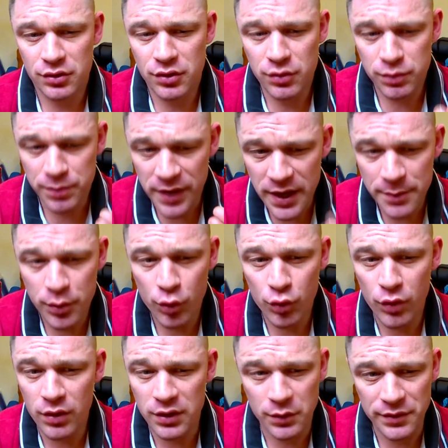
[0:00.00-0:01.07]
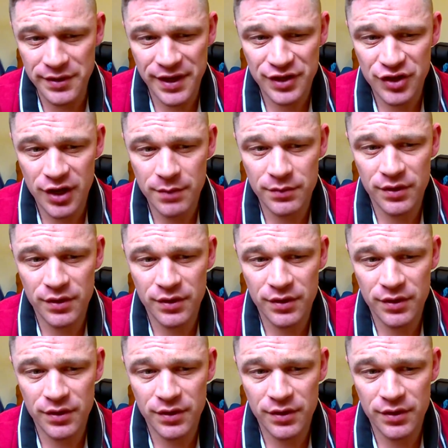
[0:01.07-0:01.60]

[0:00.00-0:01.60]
the people that were next to him,